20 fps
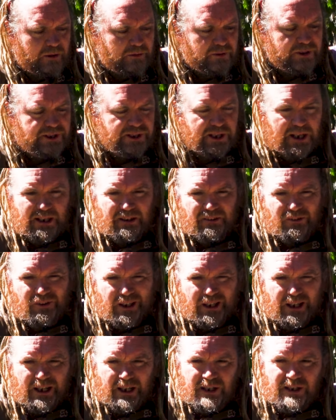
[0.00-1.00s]
The second
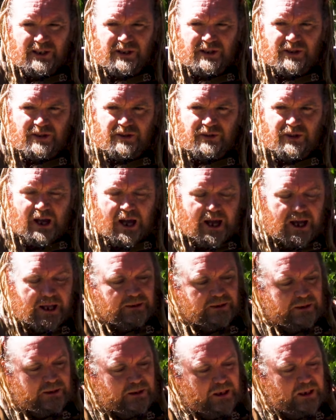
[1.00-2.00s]
thing is that
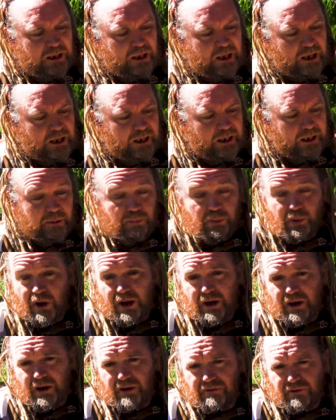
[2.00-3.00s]
a
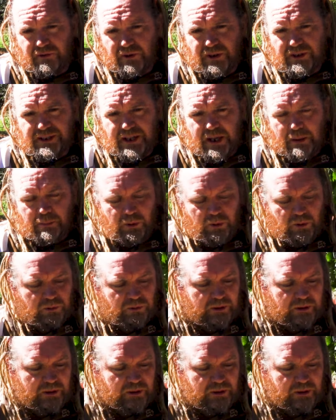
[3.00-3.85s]
Prado, for example,